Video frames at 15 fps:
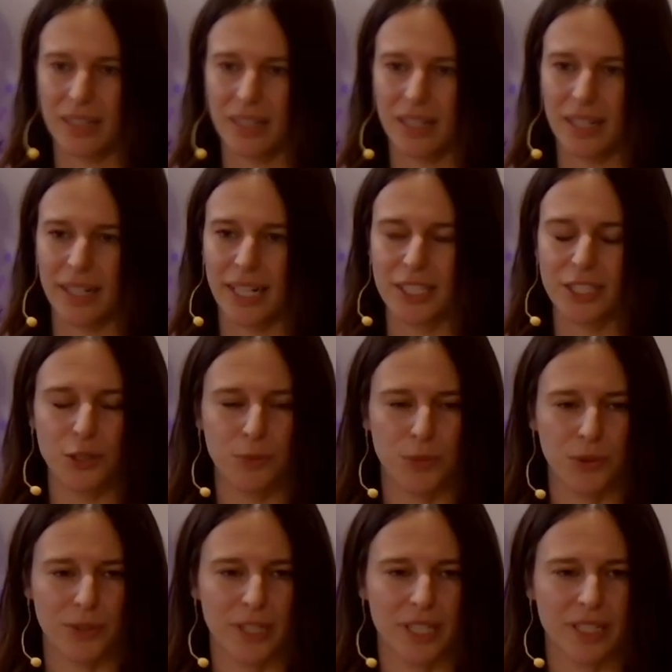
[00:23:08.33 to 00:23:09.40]
And as you
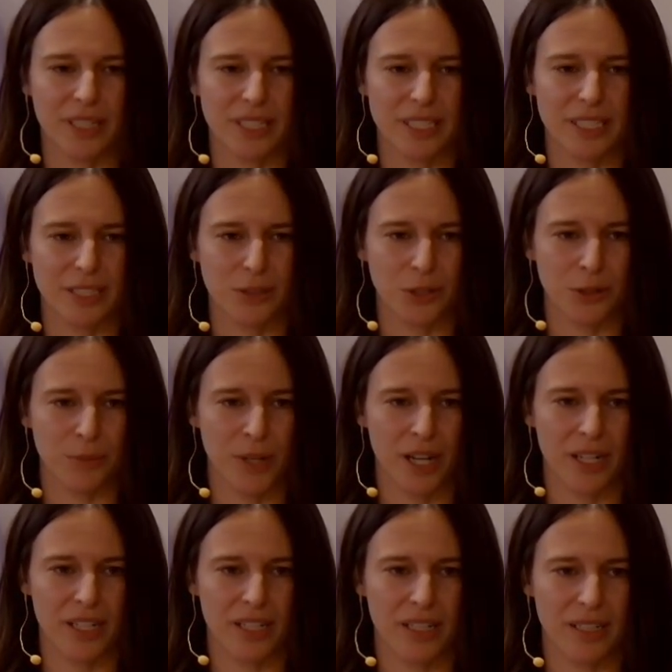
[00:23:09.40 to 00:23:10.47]
breathe and still your
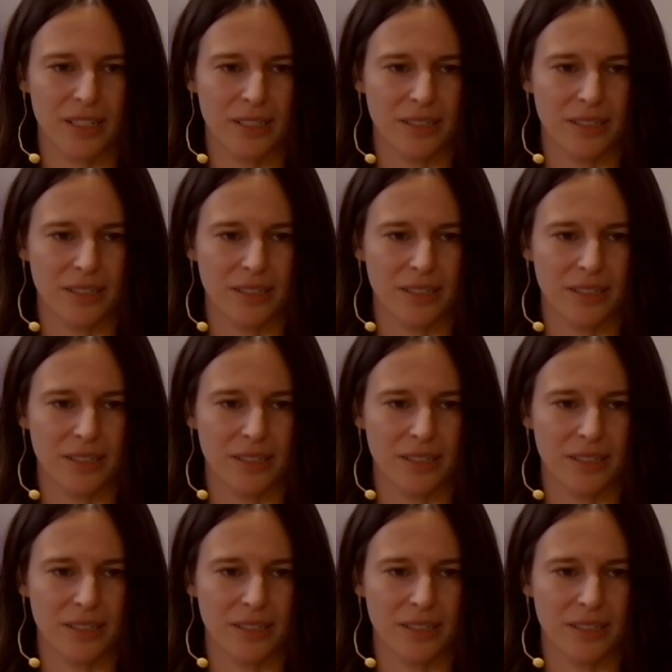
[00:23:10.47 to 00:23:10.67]
body,